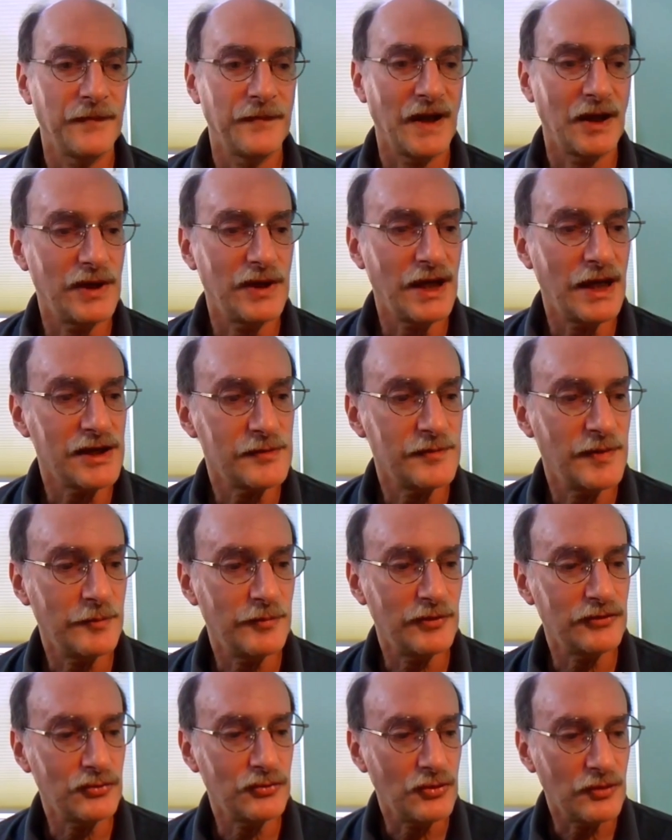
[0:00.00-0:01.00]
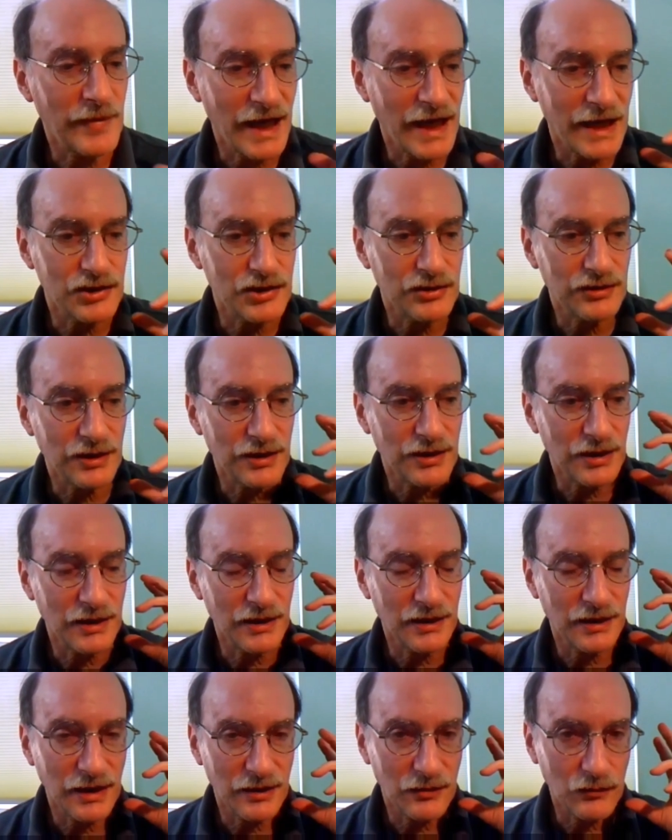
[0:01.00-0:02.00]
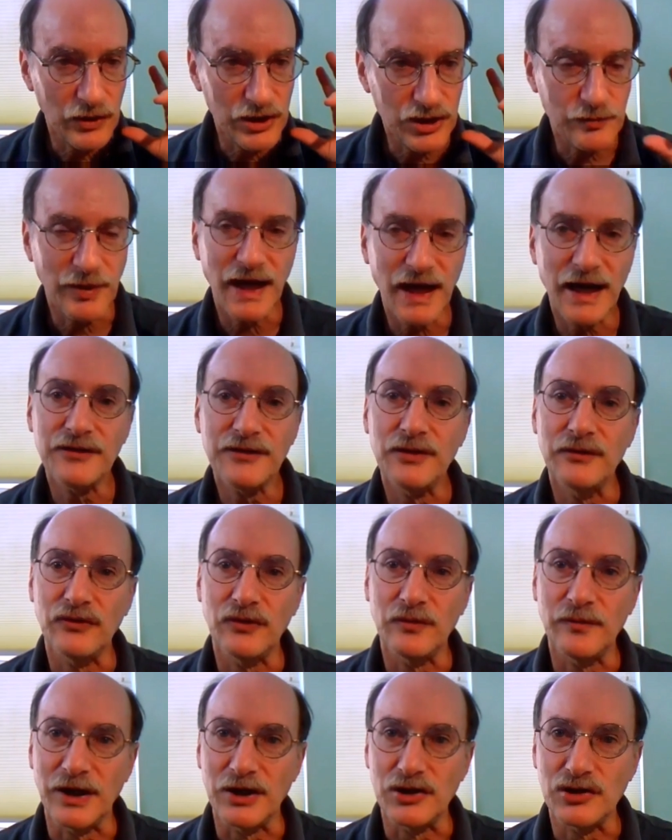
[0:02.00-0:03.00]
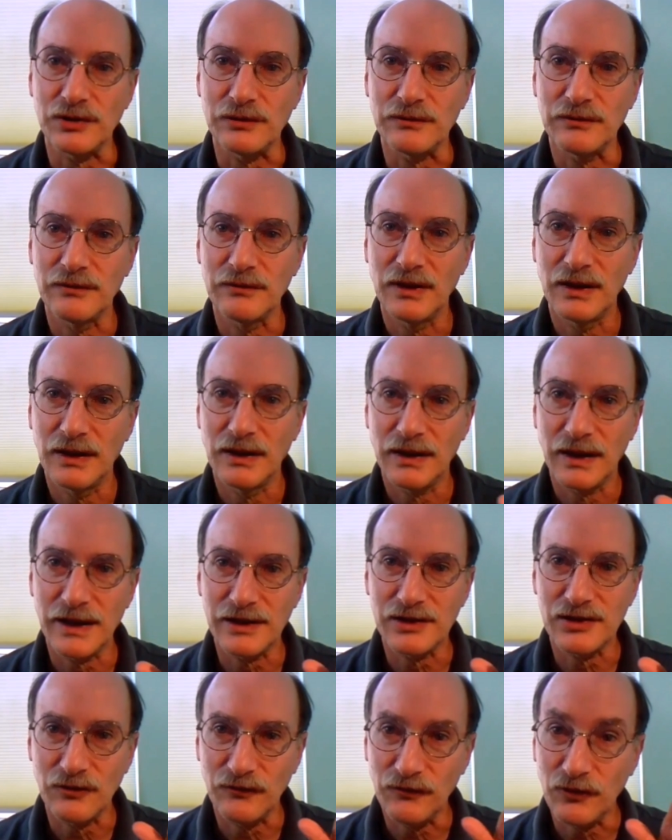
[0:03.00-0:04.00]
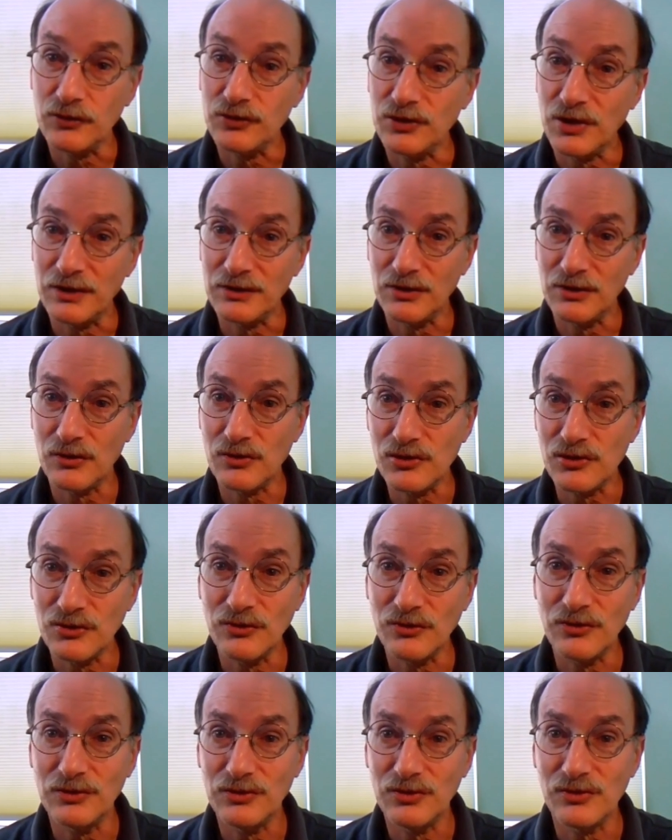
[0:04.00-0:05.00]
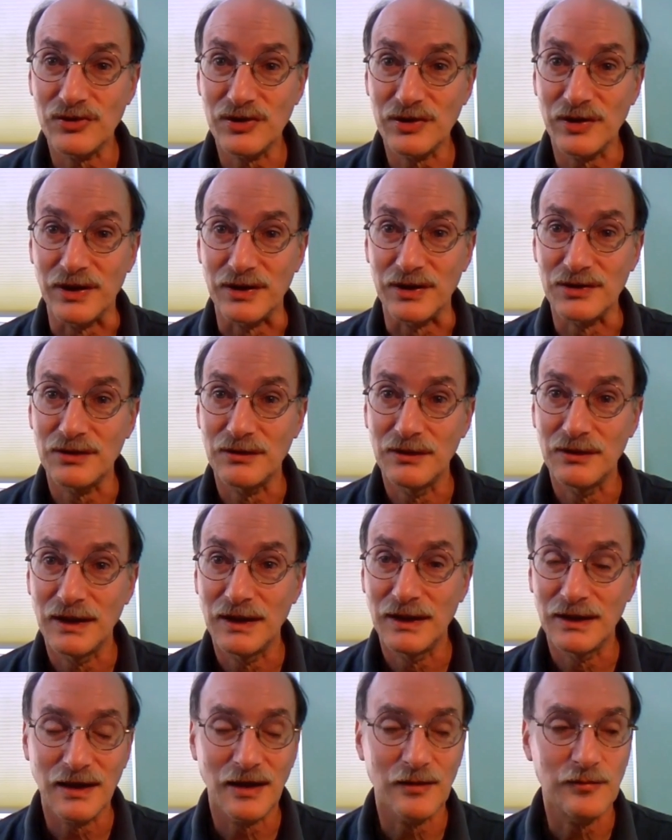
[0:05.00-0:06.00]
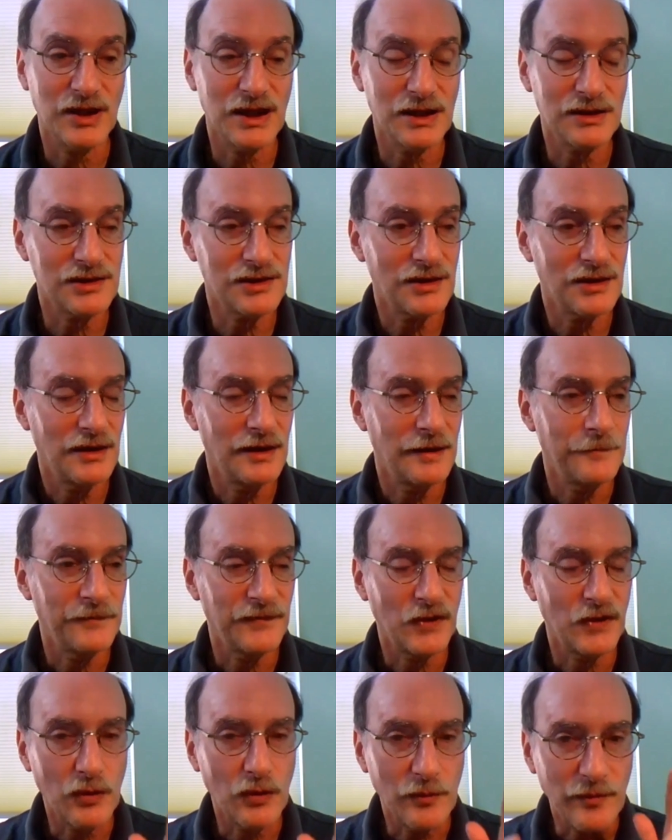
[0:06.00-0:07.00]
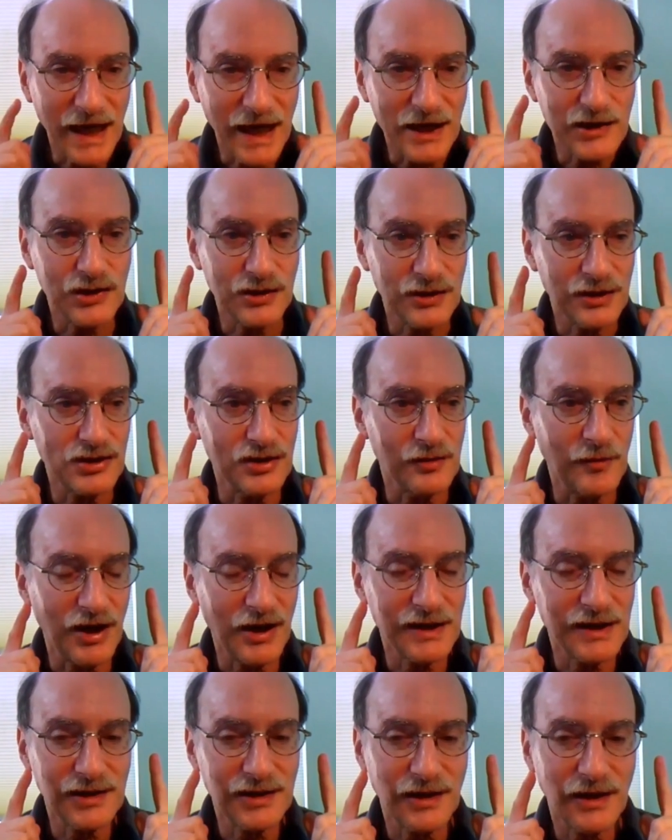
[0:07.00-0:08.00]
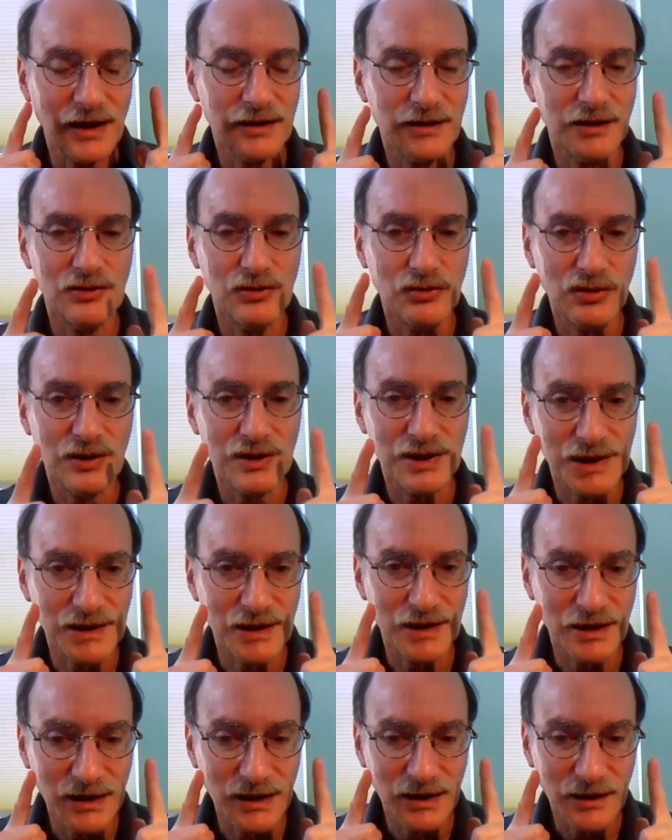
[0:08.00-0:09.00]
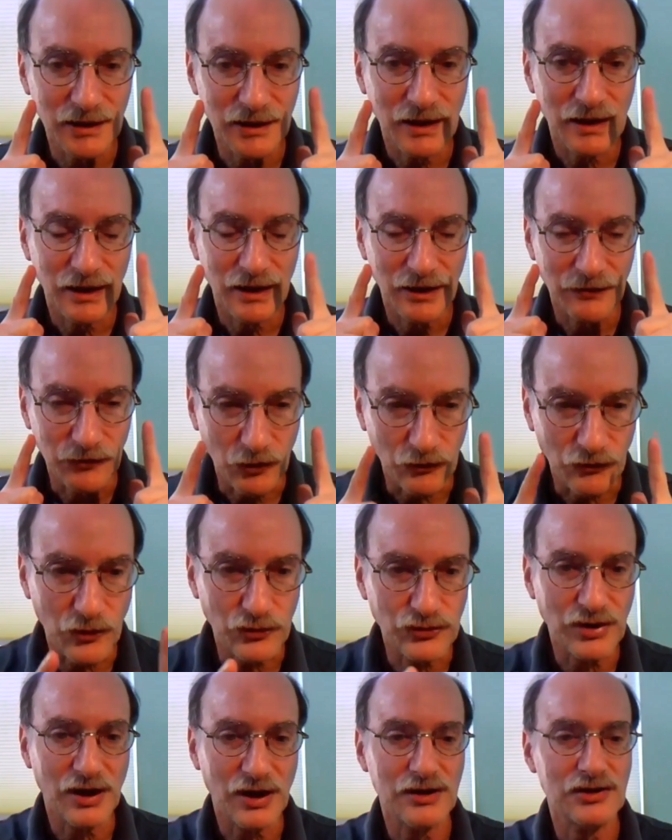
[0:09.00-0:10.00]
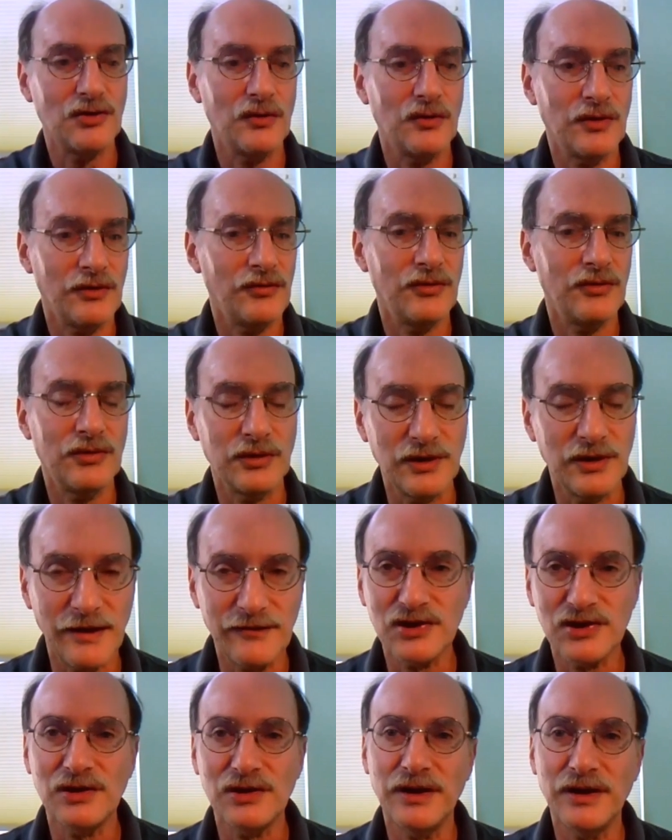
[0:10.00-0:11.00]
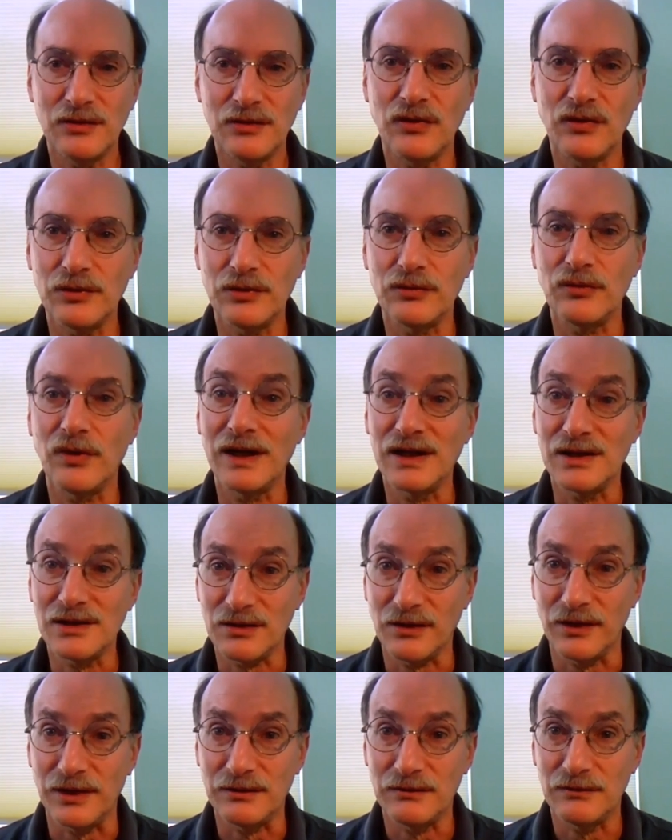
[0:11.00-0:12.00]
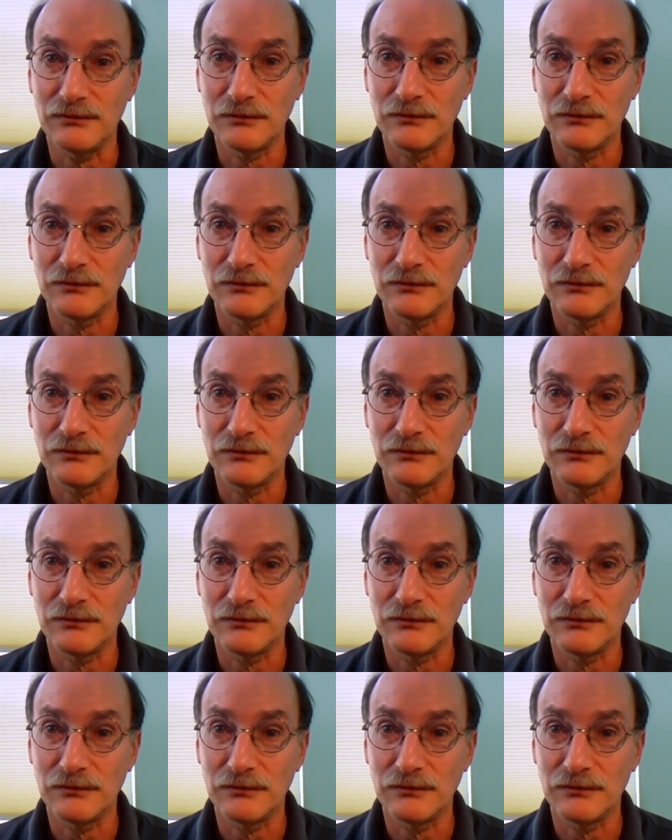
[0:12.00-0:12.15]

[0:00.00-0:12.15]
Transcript: And we ask people to imagine that they can get which path information as the photon goes through the two slits. That means to imagine in your mind's eye that you can see if the photon is going through the left slit or the right slit.